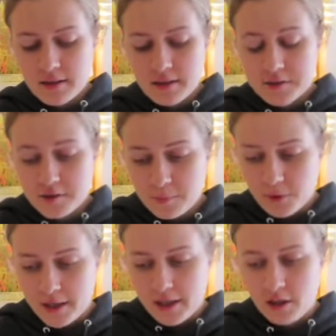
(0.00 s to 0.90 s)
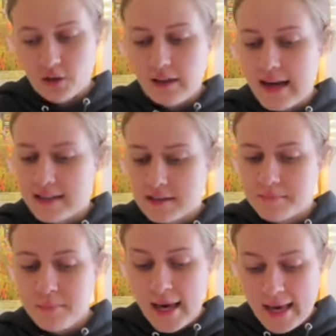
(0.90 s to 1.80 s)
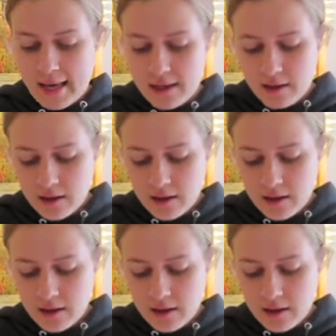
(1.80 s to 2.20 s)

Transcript: spring or last May,